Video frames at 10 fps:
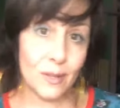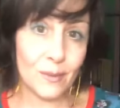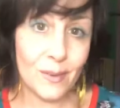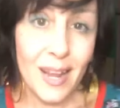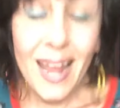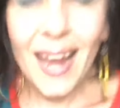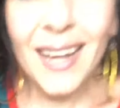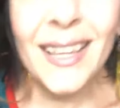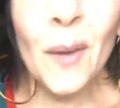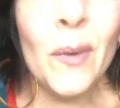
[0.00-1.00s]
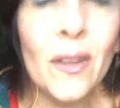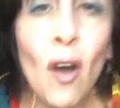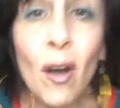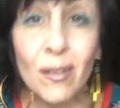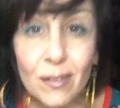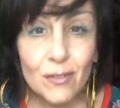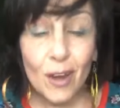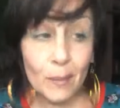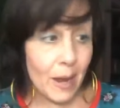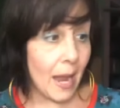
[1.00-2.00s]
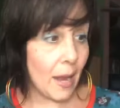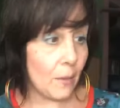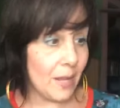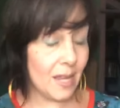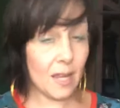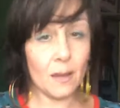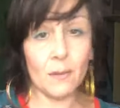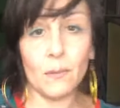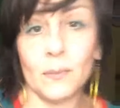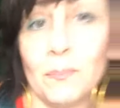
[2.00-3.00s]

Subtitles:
you. And then we'll also talk about how it can